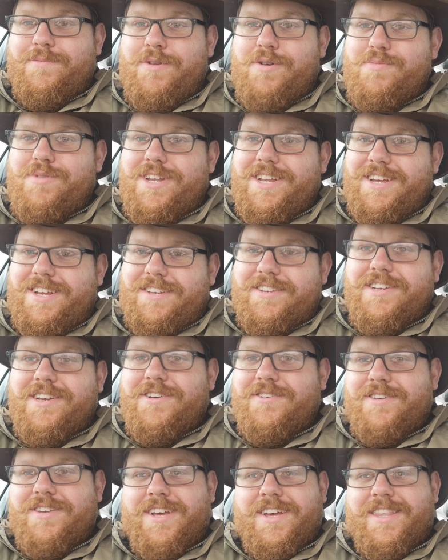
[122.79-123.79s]
mobility
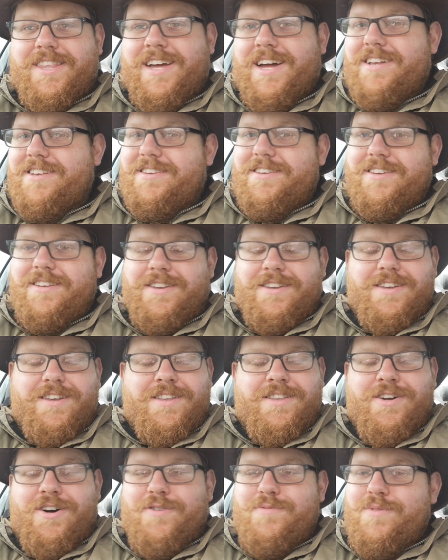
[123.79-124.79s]
scooter. That's
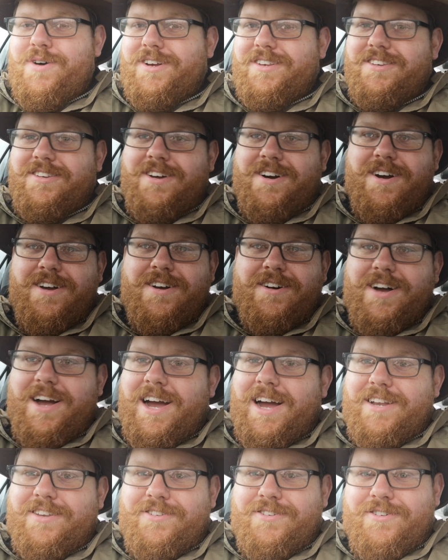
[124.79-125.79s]
not my style
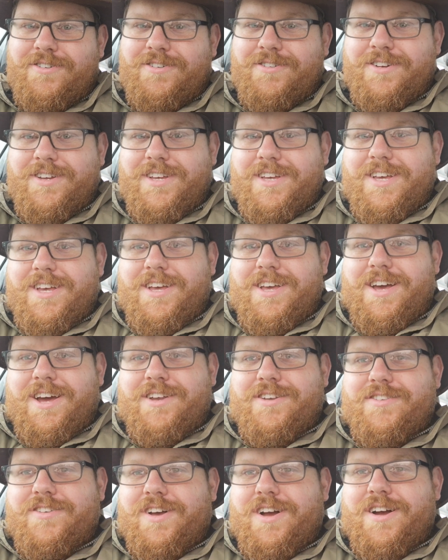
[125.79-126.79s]
at all.
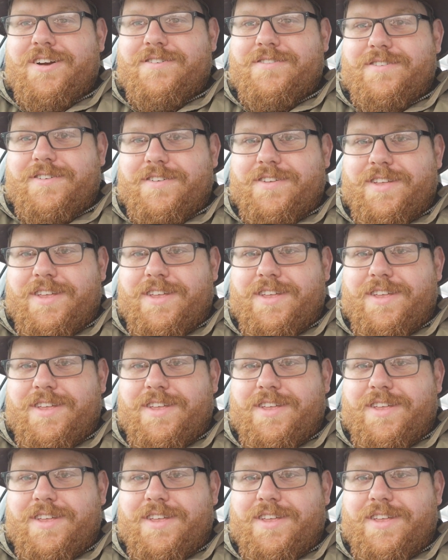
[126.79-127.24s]
And so,